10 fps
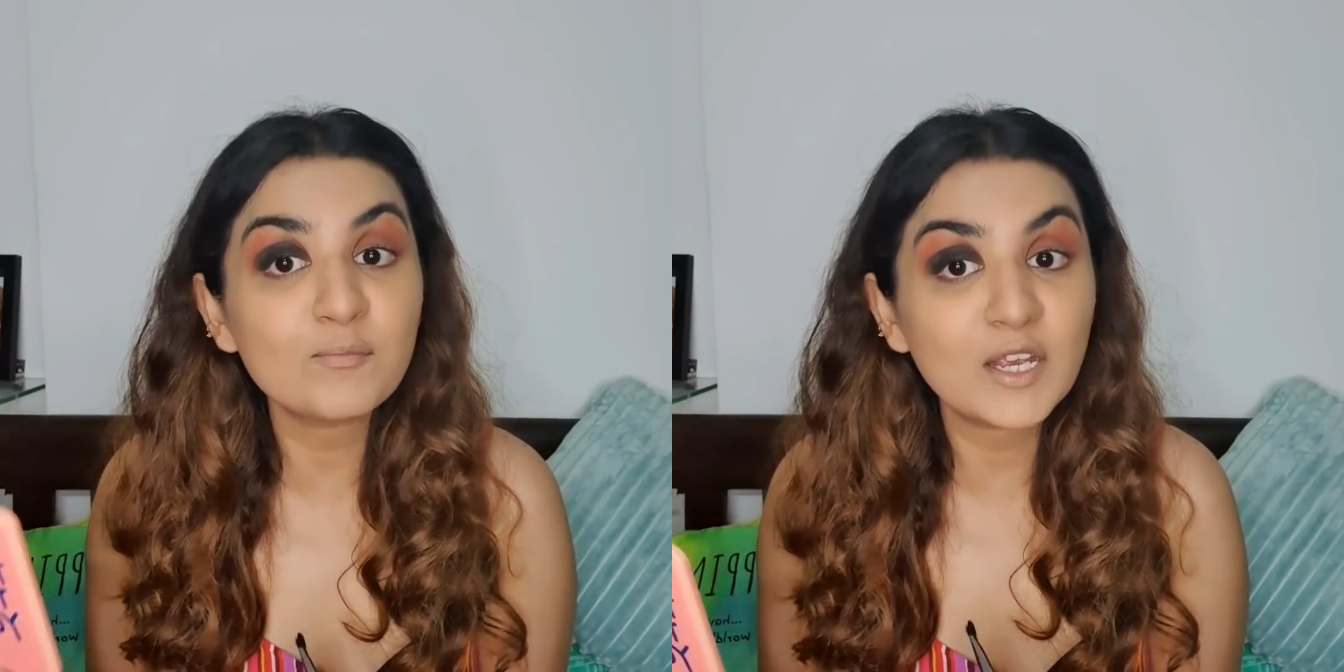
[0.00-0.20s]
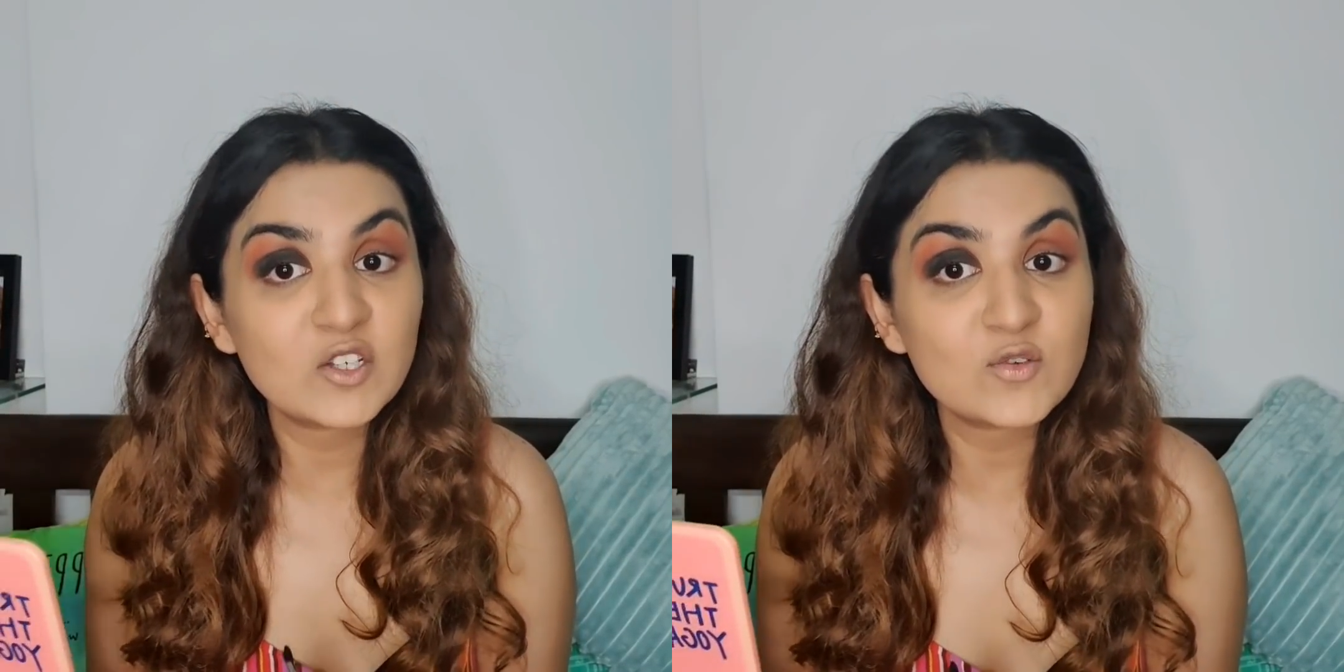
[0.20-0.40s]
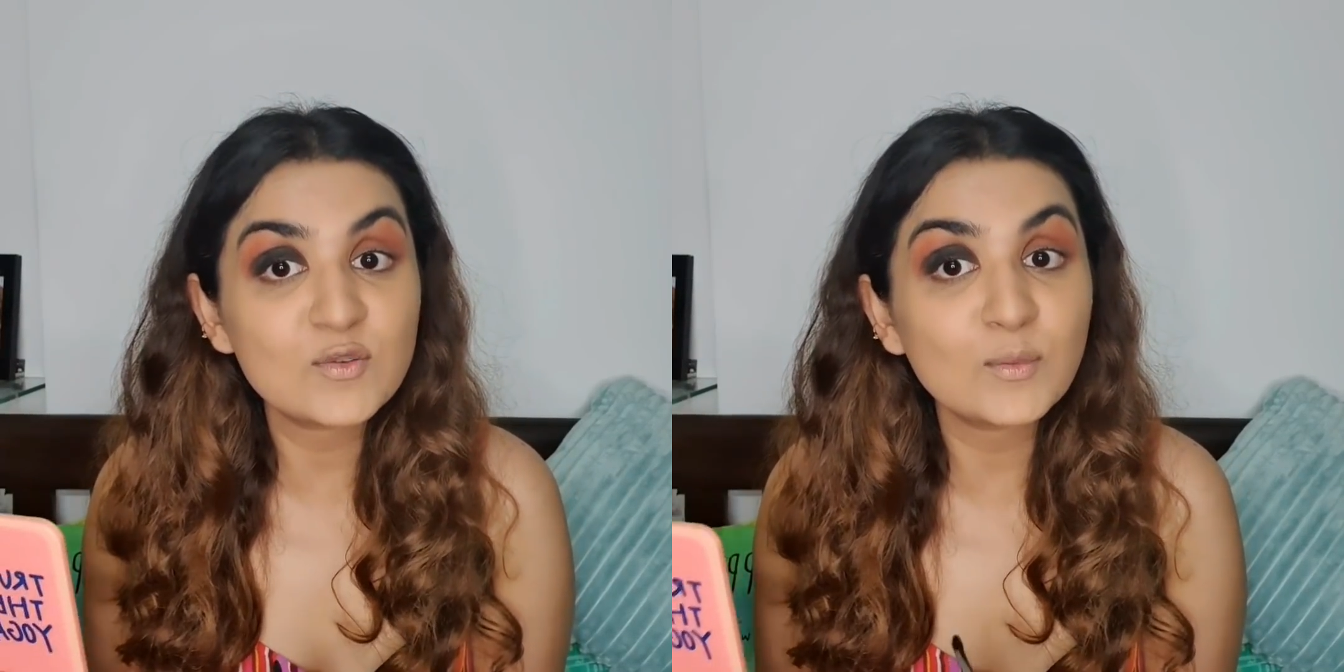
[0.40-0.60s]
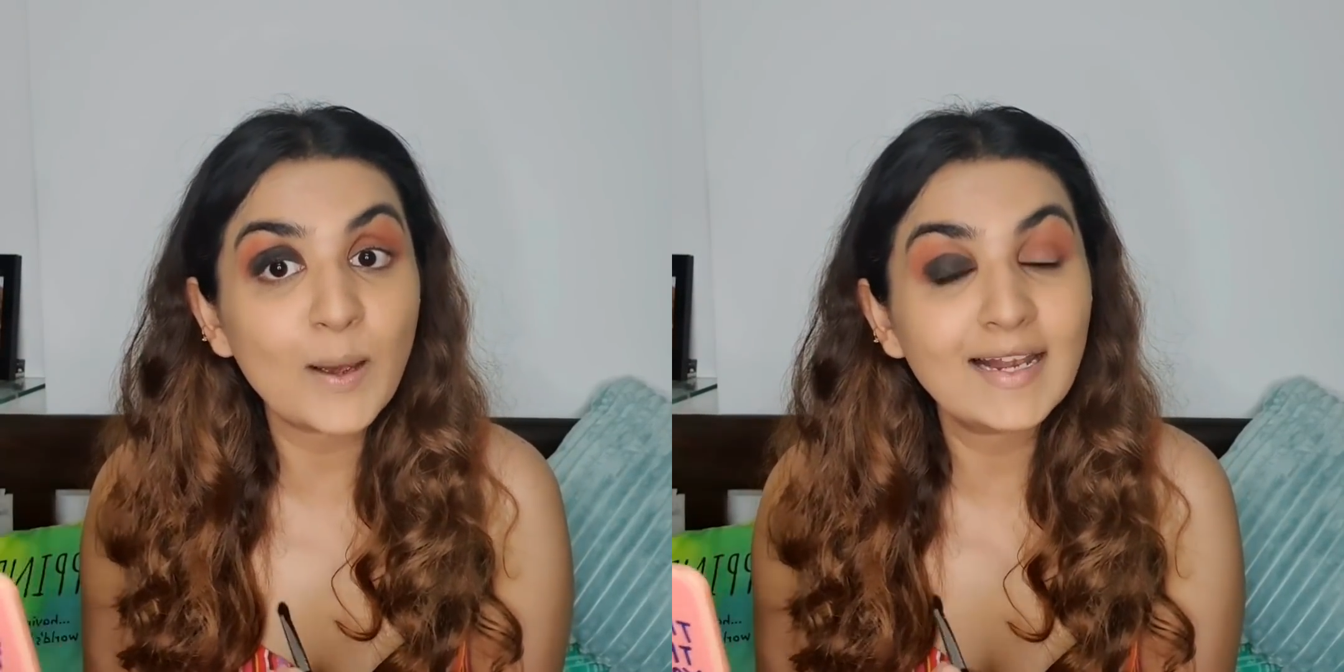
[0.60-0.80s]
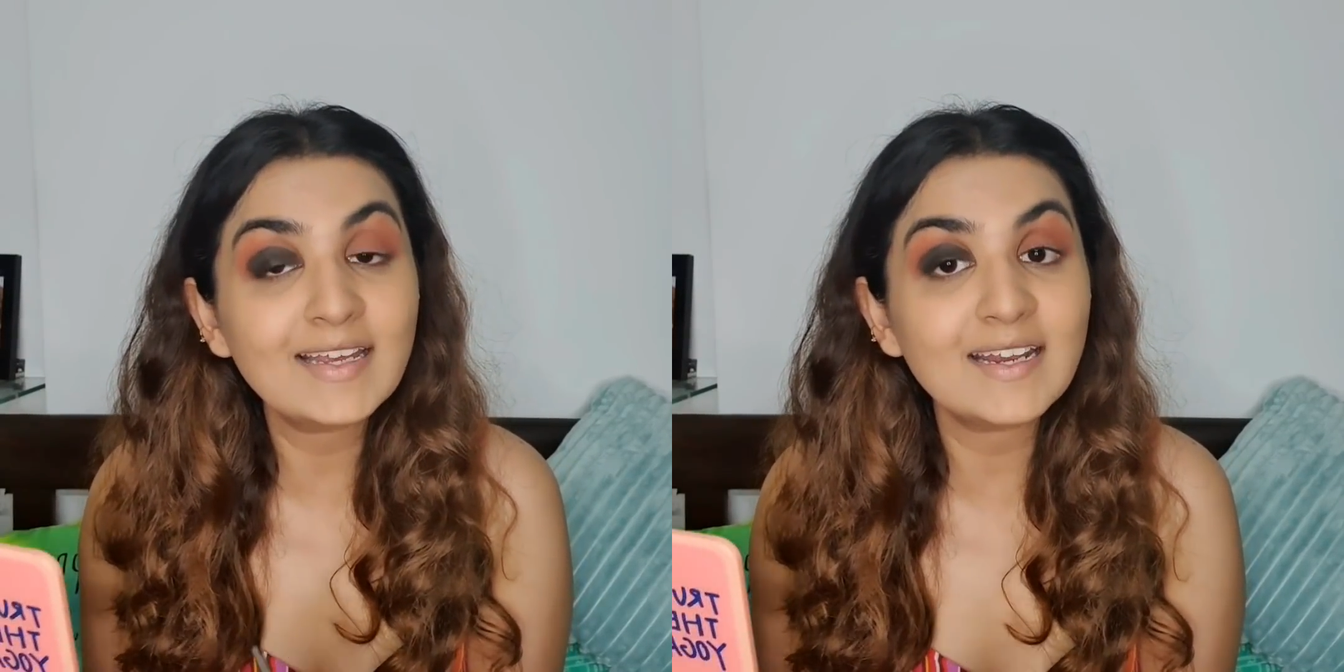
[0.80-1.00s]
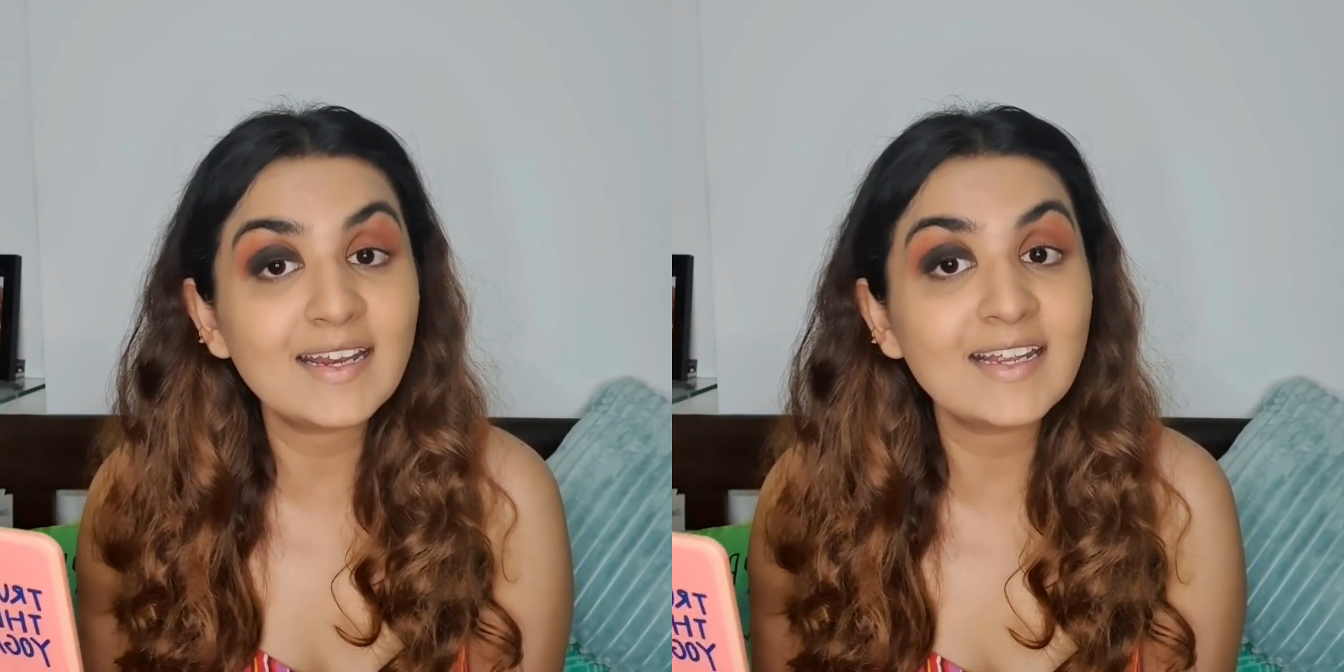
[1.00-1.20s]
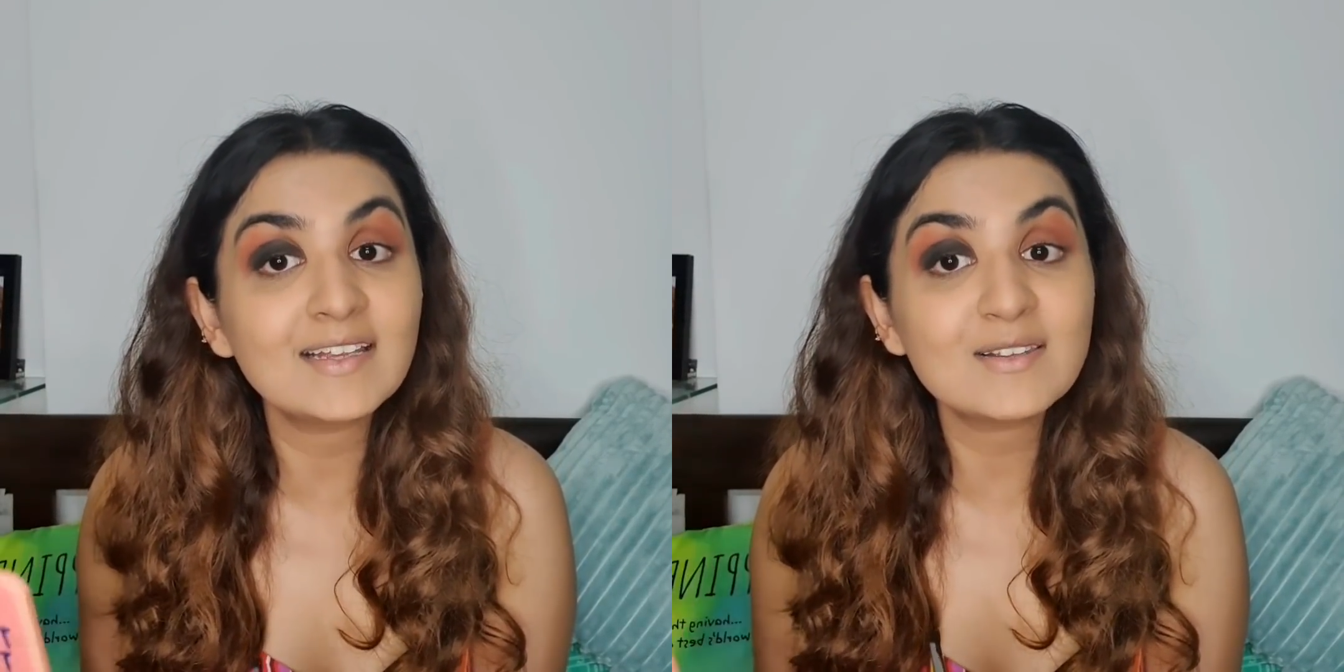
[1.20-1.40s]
patience while creating